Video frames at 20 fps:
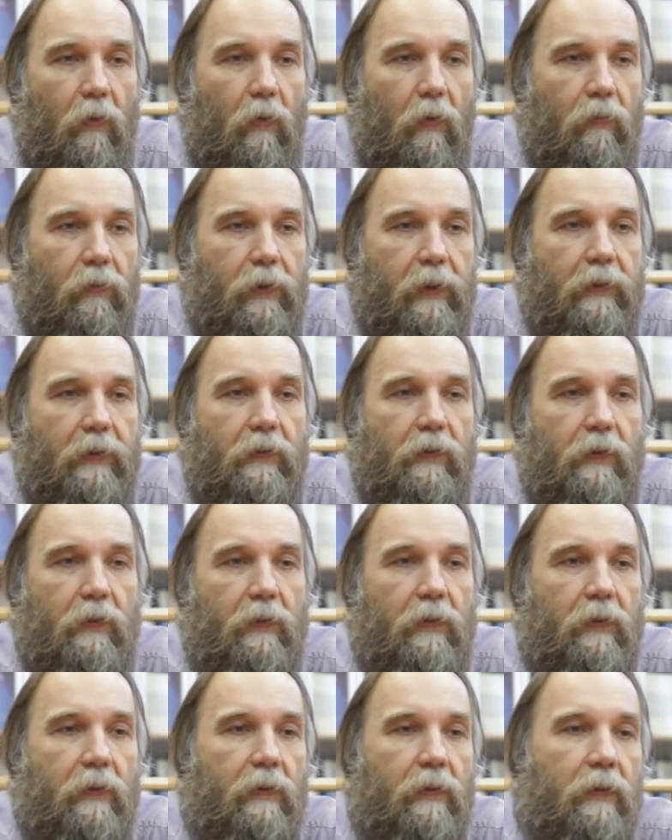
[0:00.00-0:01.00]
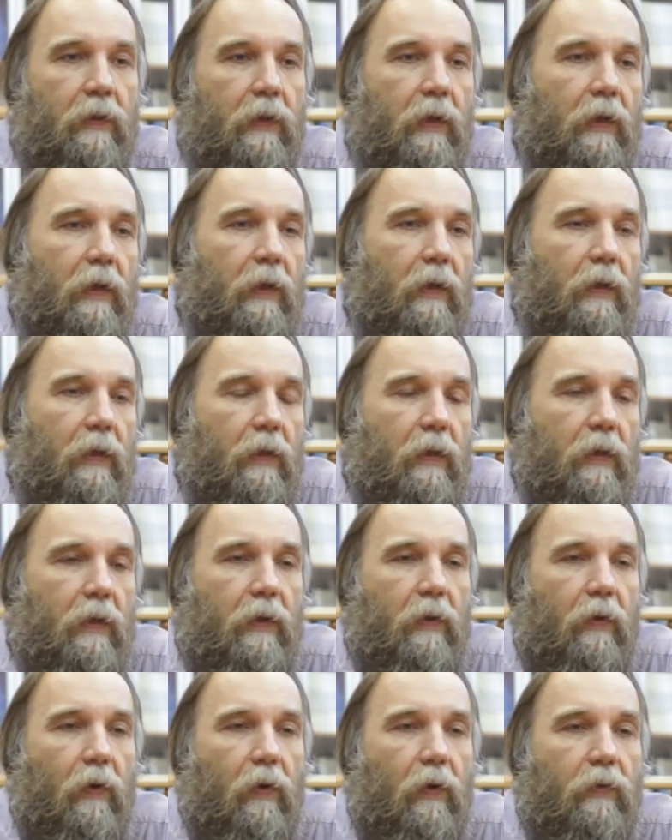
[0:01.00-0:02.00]
the
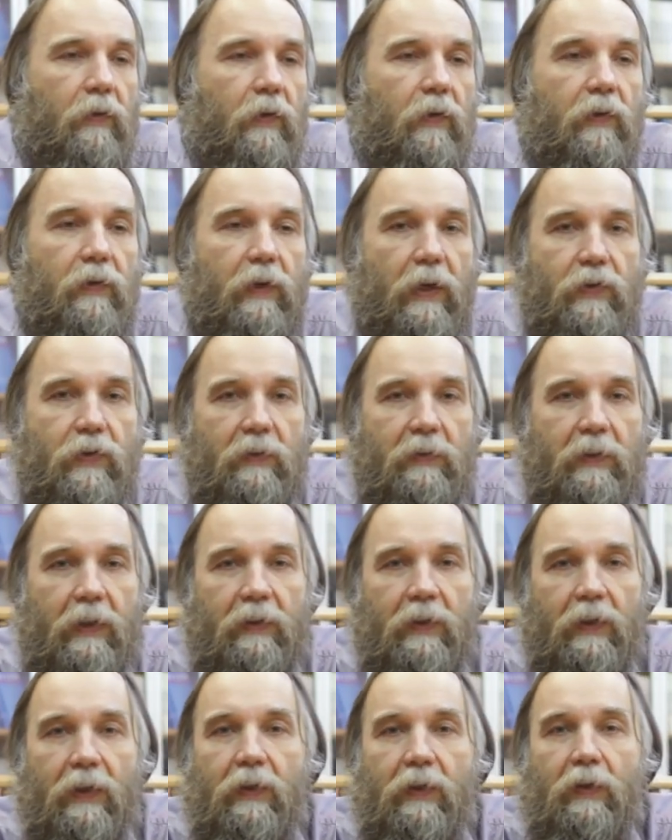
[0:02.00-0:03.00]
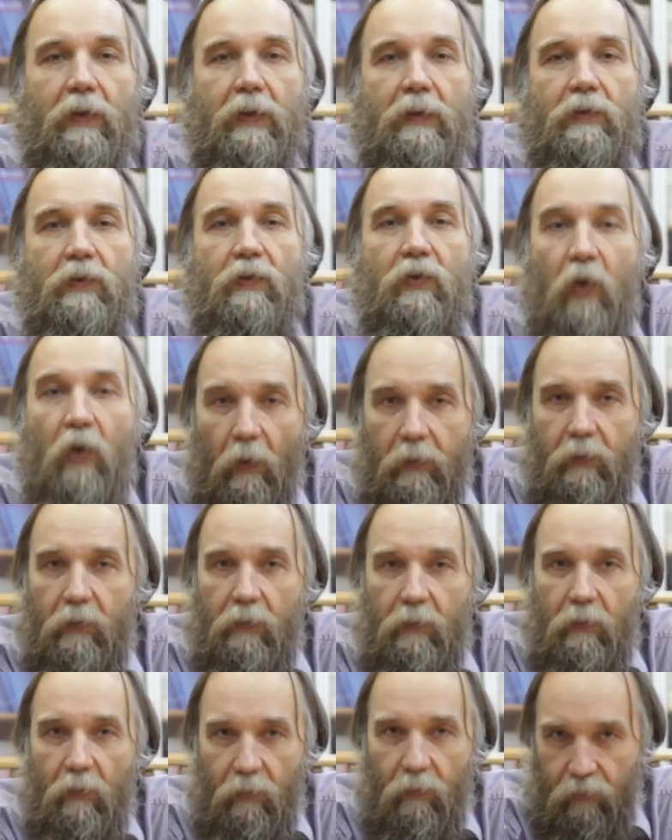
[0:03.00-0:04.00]
consideration that it is not
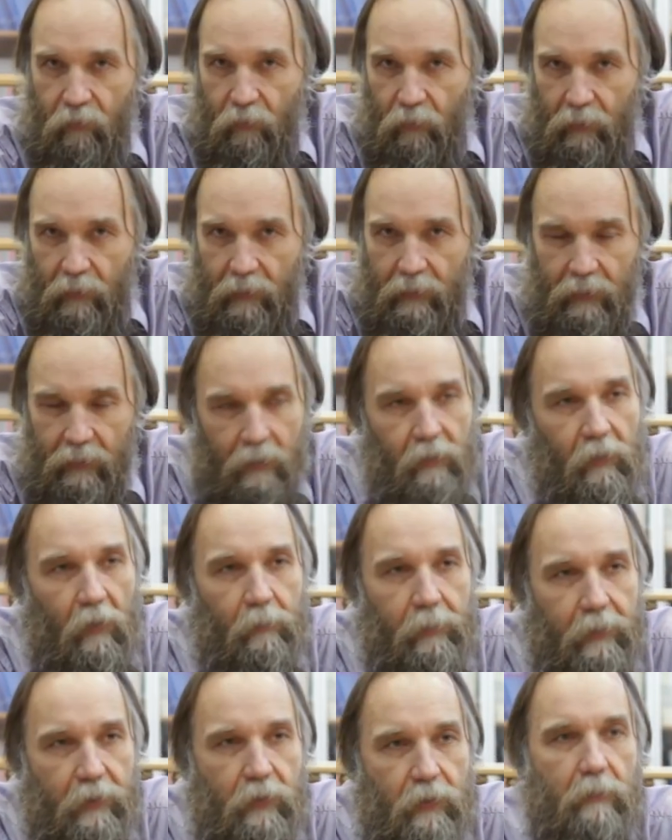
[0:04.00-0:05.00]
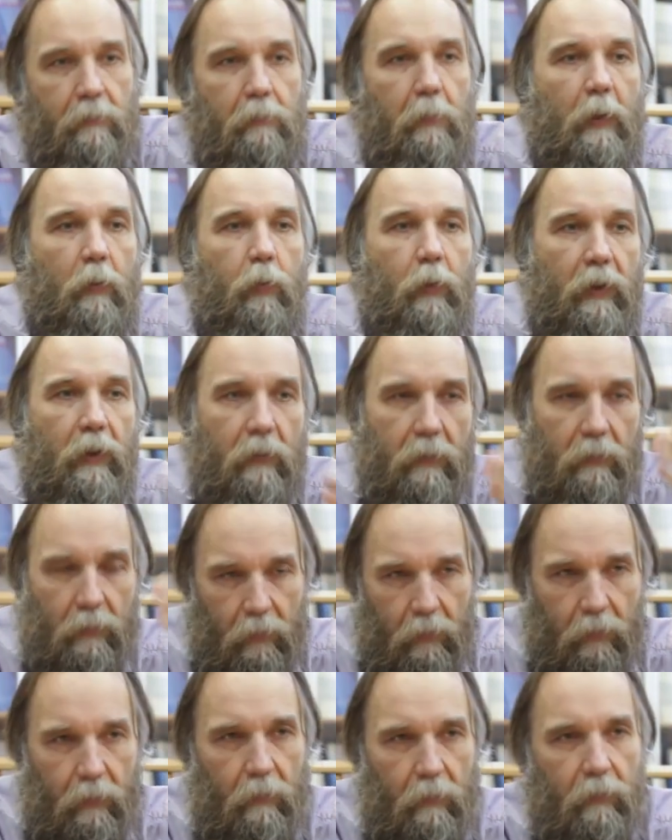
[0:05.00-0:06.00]
fully accomplished, but we
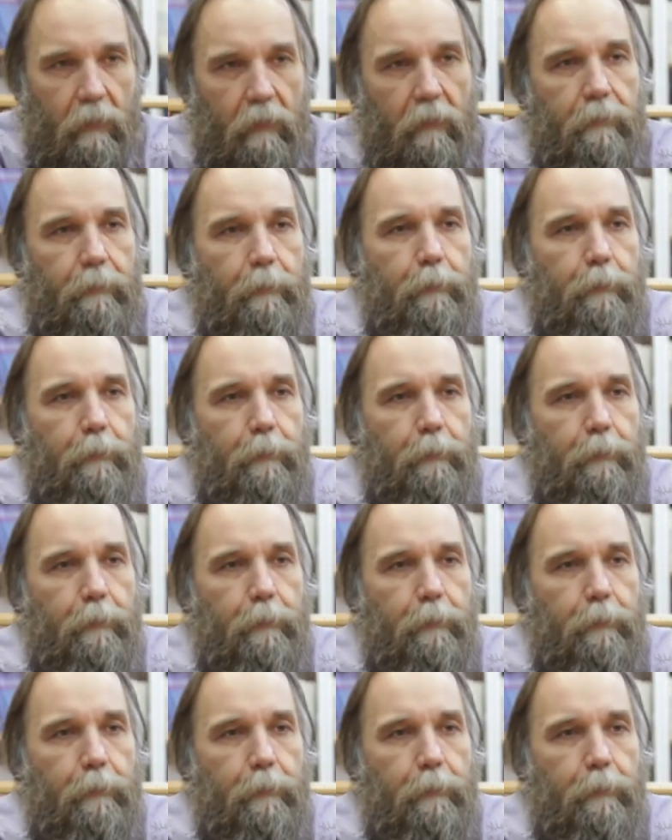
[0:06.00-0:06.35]
could